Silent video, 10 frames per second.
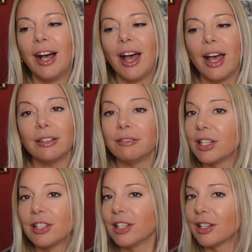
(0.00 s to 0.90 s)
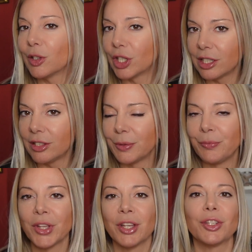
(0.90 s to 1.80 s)
and they still look good.
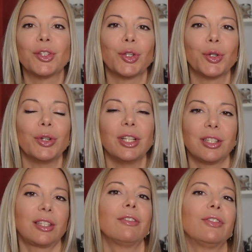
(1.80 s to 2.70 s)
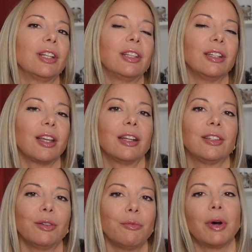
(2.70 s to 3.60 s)
So it's definitely
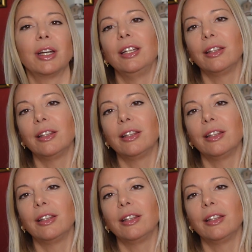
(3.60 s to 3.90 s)
not money